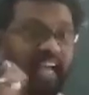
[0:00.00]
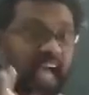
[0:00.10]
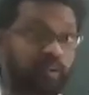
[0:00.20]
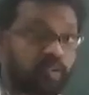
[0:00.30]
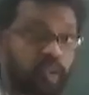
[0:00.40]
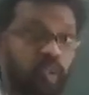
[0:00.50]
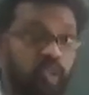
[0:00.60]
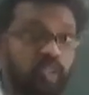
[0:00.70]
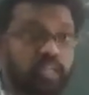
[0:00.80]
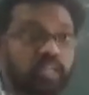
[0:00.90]
have
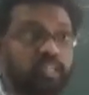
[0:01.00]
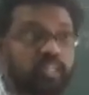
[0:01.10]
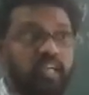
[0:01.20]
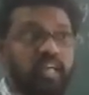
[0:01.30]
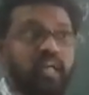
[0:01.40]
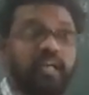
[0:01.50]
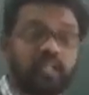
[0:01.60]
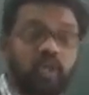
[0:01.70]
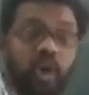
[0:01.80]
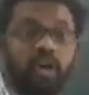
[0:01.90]
solution. It
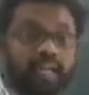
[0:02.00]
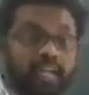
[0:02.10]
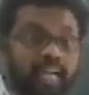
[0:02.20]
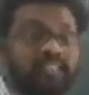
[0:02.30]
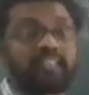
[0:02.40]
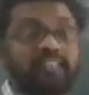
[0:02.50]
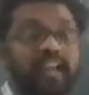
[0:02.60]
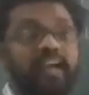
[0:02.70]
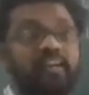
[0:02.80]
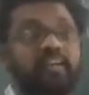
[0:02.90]
is not a
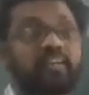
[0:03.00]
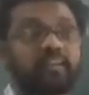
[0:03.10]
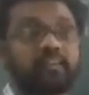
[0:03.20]
consistent.